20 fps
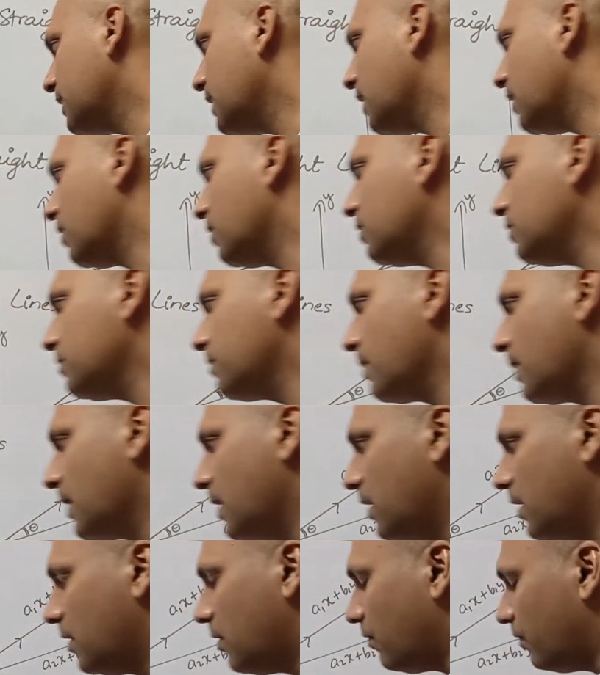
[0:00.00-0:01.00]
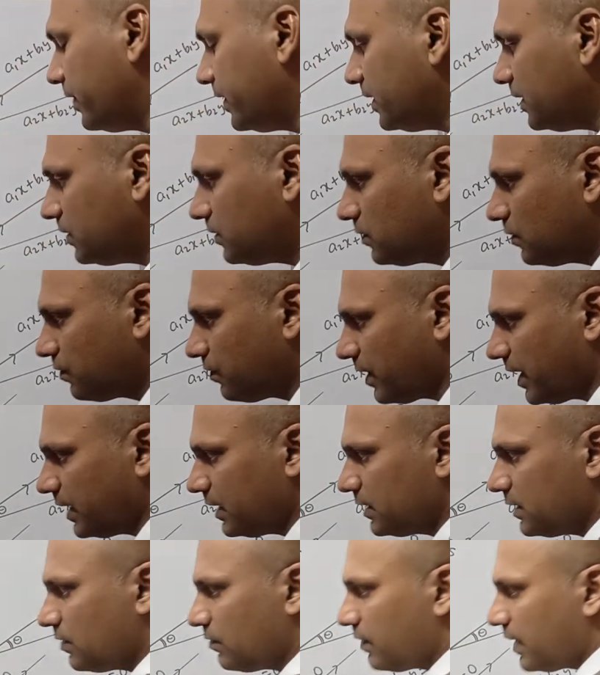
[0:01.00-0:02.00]
Now we need to
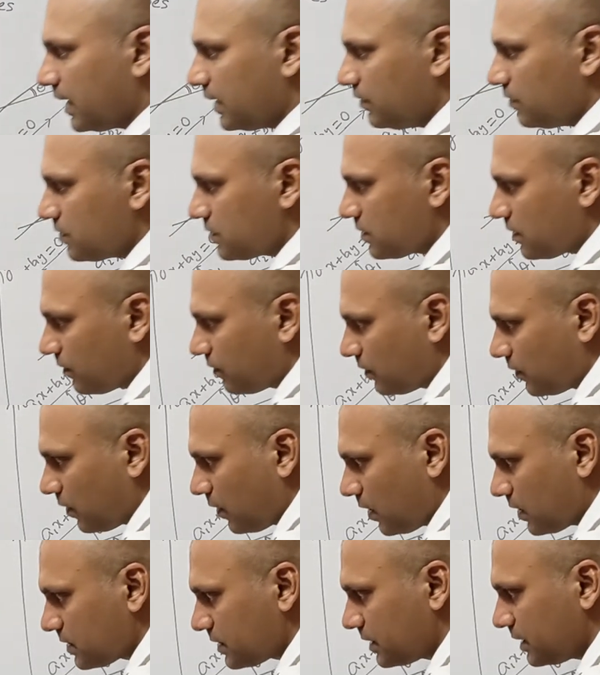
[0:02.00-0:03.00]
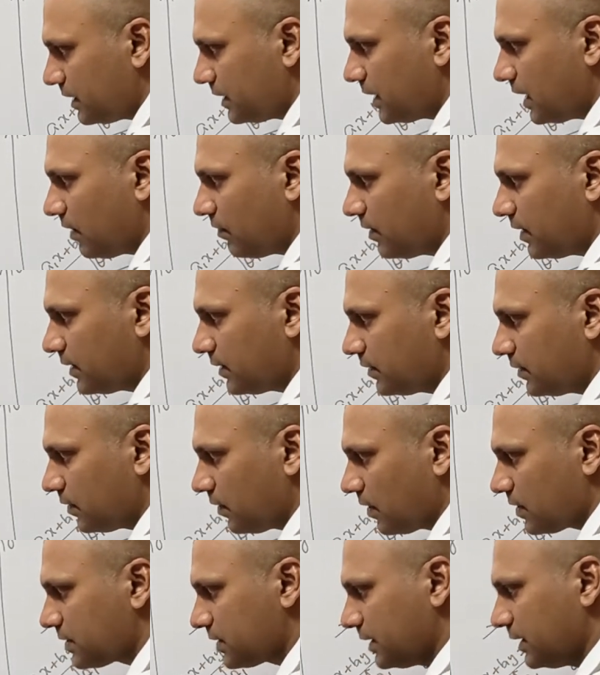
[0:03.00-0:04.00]
find the values of cos theta 1,
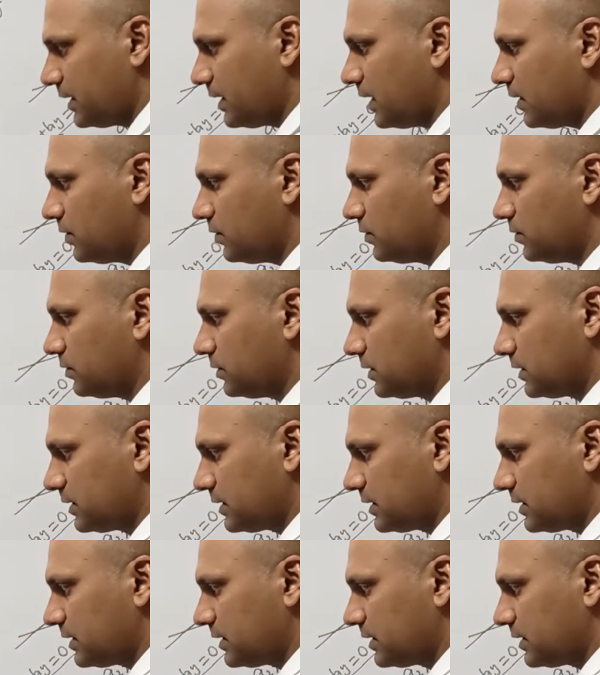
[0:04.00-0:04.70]
cos theta 2,